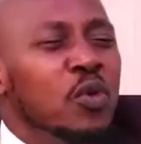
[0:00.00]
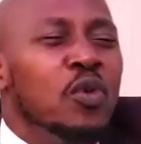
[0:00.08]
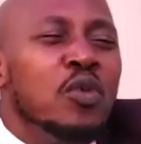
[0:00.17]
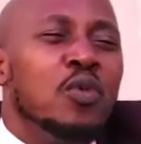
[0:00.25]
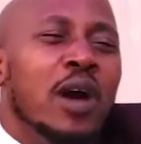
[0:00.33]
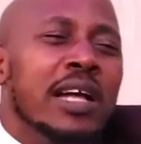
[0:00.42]

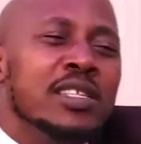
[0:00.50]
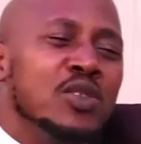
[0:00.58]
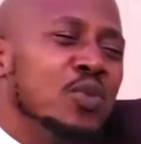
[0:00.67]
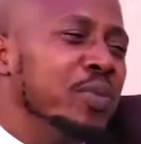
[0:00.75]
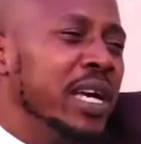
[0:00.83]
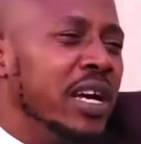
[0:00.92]
who wants
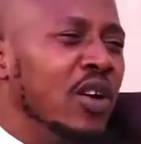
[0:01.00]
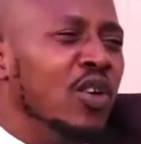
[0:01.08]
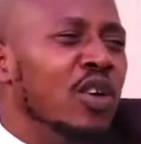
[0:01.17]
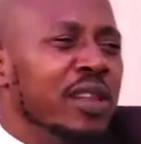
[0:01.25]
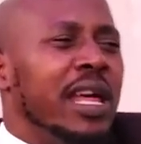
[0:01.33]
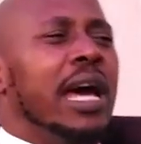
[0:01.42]
to bake
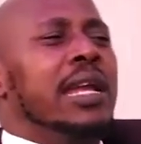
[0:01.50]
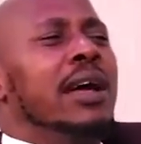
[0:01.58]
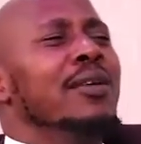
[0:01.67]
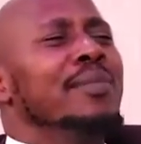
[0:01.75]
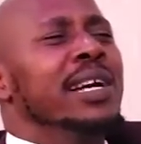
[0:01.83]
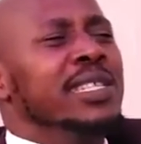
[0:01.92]
all that?
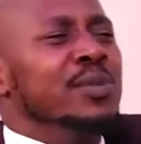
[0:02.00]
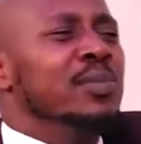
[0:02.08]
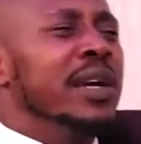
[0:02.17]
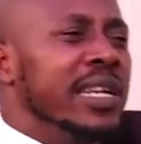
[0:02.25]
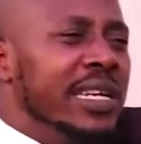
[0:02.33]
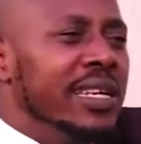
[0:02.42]
How much
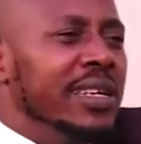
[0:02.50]
money?